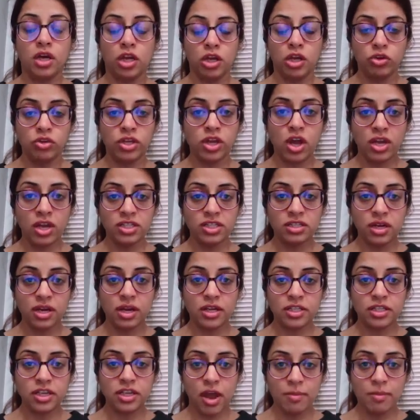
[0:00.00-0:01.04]
who the
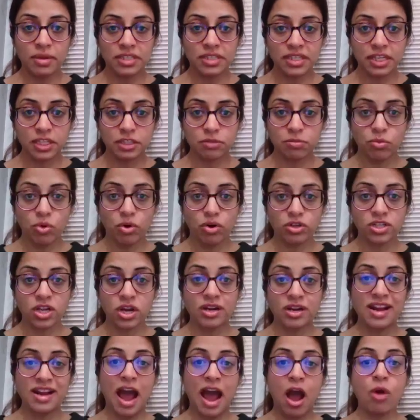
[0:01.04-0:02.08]
diabetic smokers
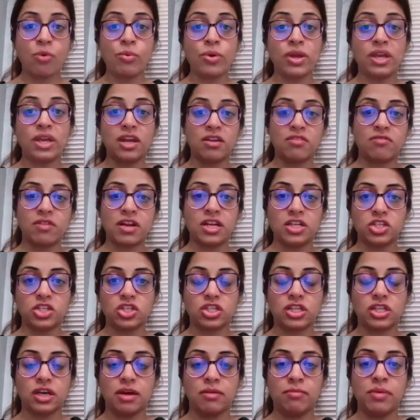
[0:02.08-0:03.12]
are and how we can
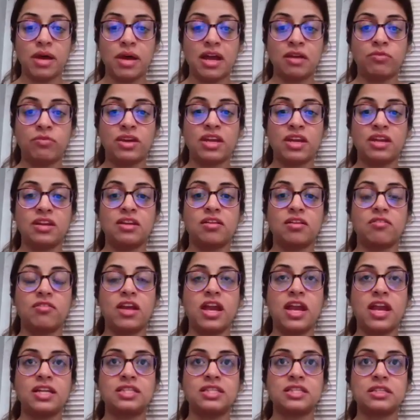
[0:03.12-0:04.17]
reach them, and we can
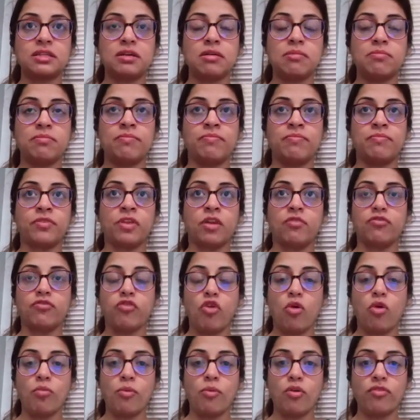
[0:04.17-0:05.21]
create some
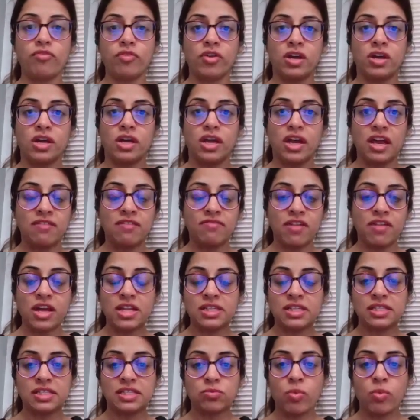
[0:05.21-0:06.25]
form of
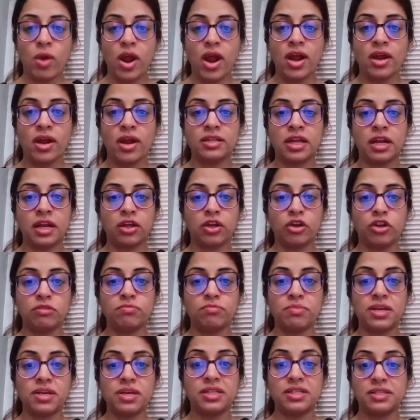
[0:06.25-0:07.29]
events where there
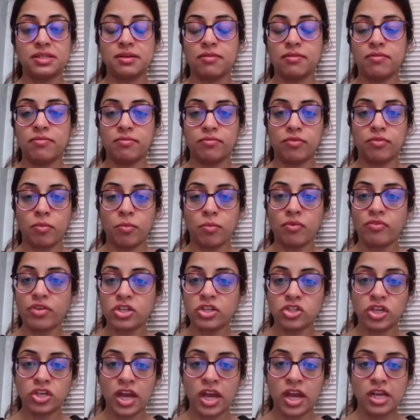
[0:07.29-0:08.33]
could be some form of
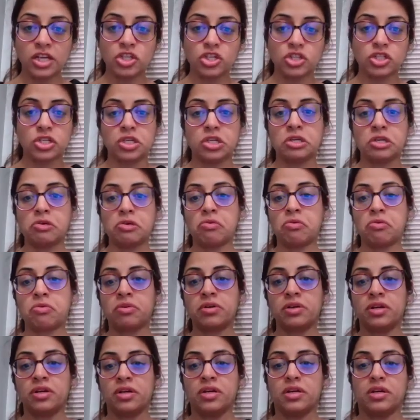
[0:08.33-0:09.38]
education
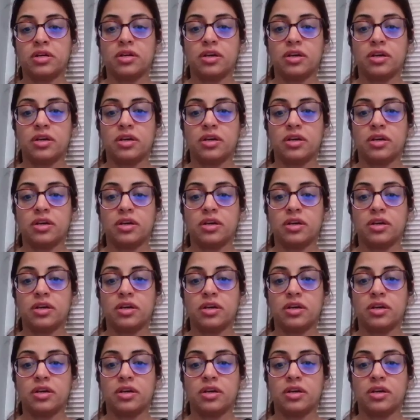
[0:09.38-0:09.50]
or